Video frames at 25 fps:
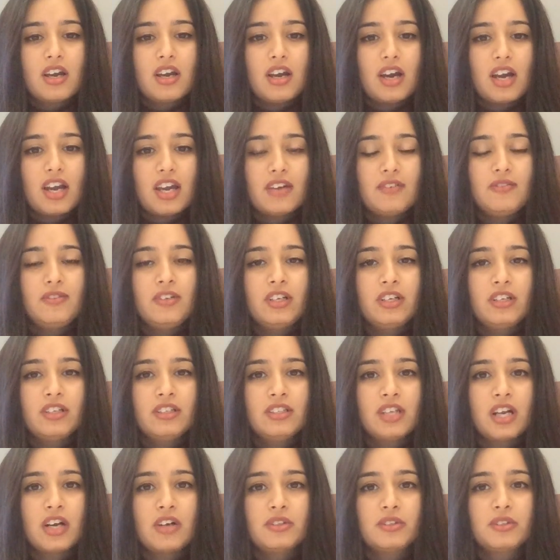I have
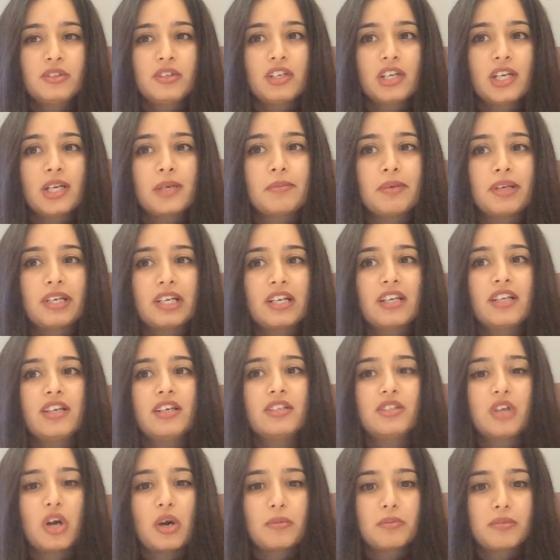learned how to incrementally
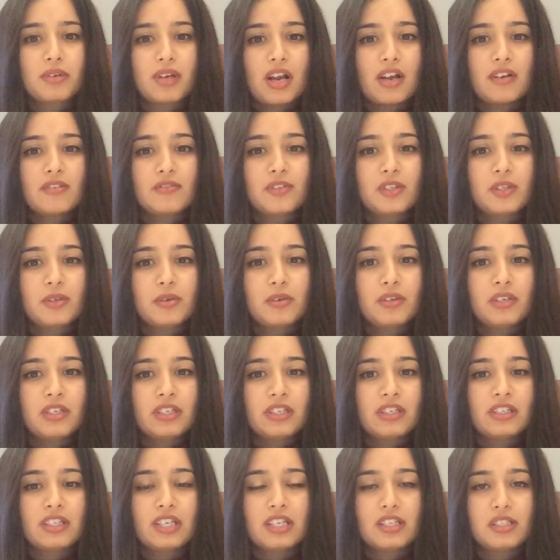adopt GraphQL
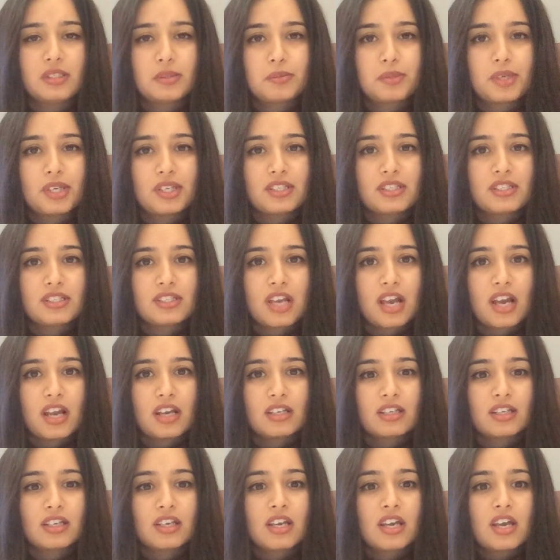in an enterprise
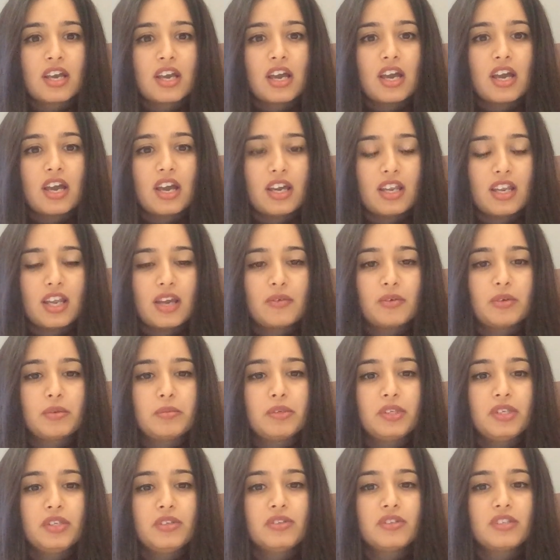stack, and I will
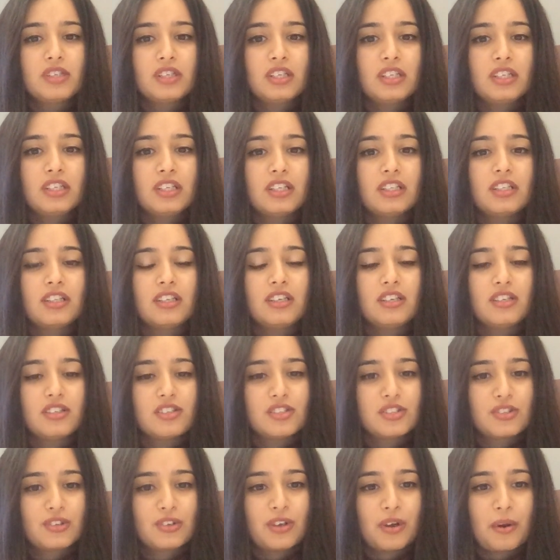be using it in the
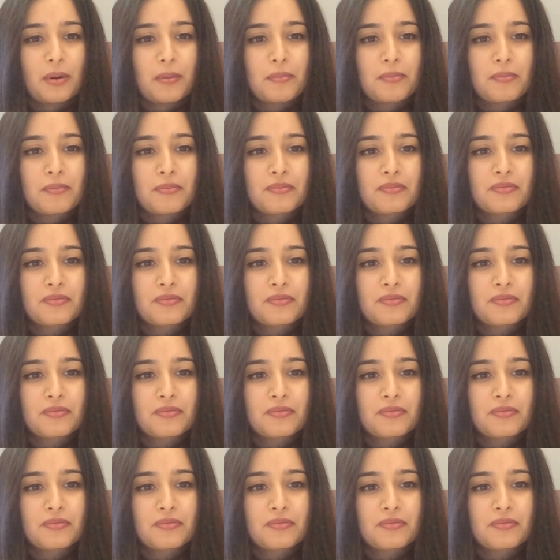years to come.